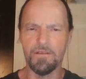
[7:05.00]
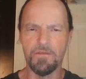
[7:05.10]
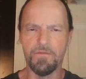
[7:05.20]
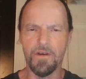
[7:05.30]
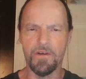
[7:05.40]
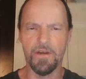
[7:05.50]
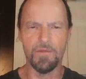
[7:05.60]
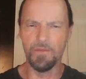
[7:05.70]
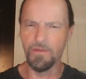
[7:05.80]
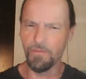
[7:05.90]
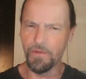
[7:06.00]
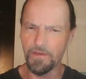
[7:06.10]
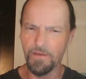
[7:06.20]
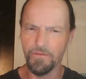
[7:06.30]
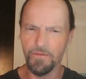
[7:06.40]
leave there, and I'm a little bit
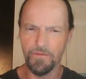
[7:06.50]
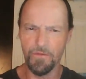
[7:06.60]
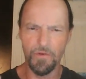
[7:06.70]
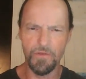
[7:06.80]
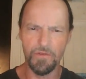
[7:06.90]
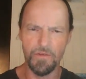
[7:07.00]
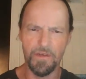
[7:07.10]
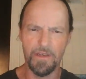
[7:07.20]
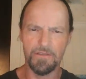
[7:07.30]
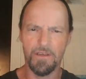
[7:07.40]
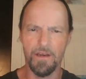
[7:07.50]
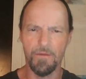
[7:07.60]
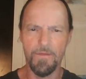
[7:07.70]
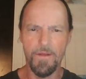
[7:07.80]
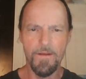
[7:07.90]
different of a person the next time.
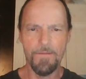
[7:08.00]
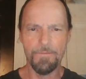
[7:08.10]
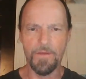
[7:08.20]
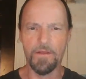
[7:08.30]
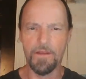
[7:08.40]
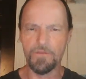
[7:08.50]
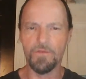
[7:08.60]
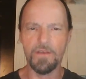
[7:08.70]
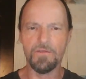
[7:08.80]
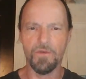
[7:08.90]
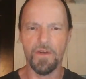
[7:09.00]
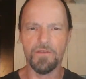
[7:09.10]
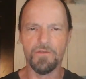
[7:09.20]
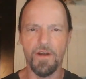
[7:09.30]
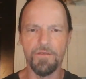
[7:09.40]
And that's what I
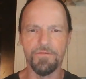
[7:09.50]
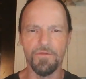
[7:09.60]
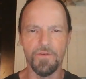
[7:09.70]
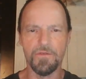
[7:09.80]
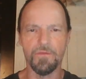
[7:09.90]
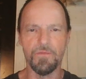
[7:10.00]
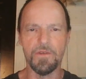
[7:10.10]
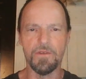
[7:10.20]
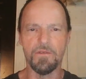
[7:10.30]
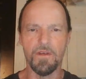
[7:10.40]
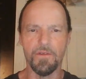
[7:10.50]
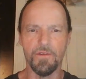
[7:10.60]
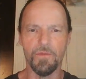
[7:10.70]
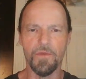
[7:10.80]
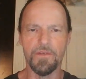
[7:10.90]
strive for, is to be a
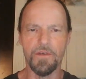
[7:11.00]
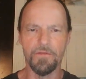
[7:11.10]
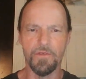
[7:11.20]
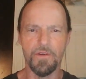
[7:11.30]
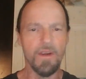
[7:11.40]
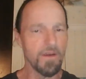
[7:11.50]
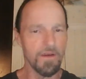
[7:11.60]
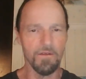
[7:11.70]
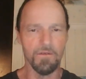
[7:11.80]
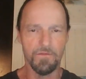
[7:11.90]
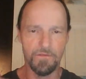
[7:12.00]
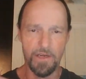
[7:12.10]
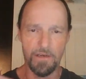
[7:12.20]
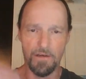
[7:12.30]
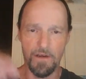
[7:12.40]
little bit different and
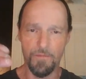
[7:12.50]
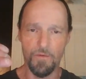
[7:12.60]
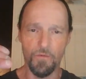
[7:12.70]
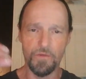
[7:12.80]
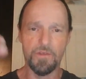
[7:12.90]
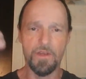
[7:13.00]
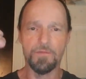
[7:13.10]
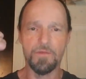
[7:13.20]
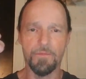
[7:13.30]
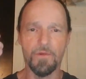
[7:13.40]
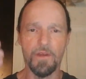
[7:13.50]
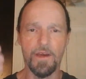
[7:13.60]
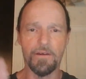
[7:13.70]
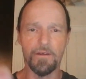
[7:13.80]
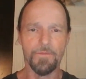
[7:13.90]
take a couple more steps up the
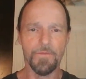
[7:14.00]
ladder.